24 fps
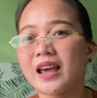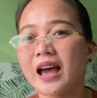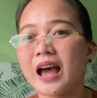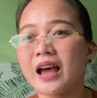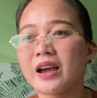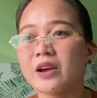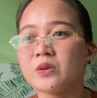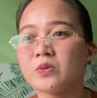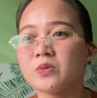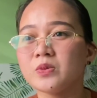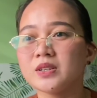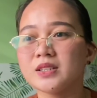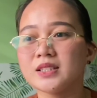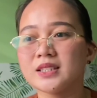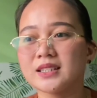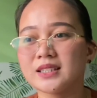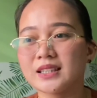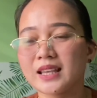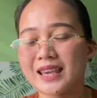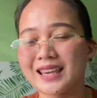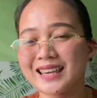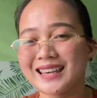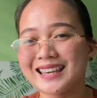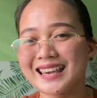I was
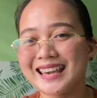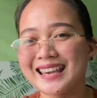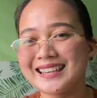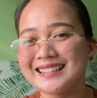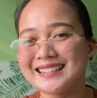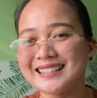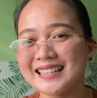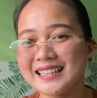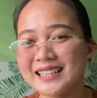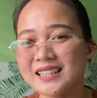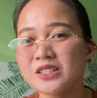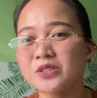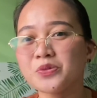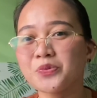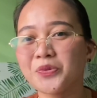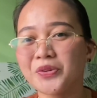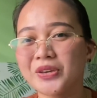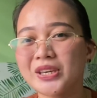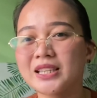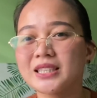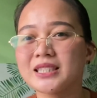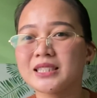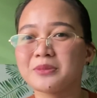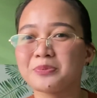18
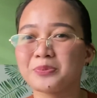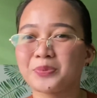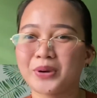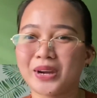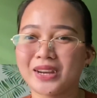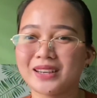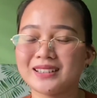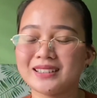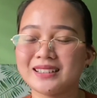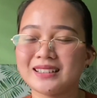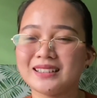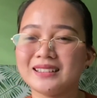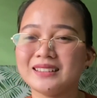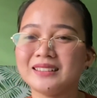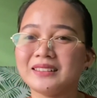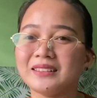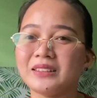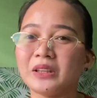weeks pregnant,